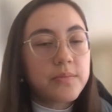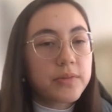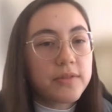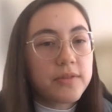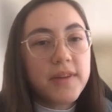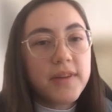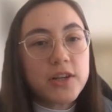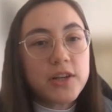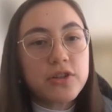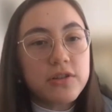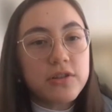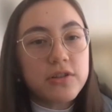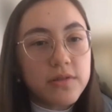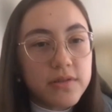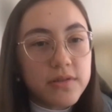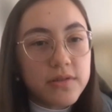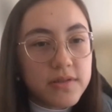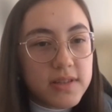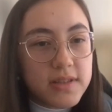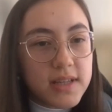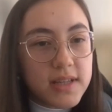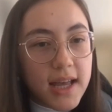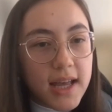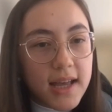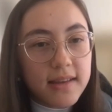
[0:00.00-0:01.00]

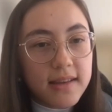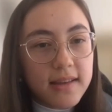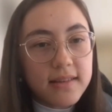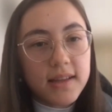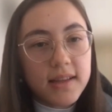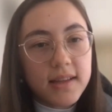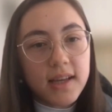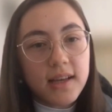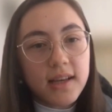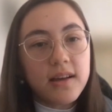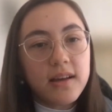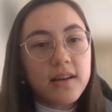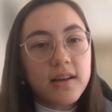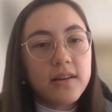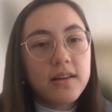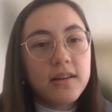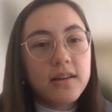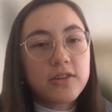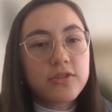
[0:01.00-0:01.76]
professionals at like a,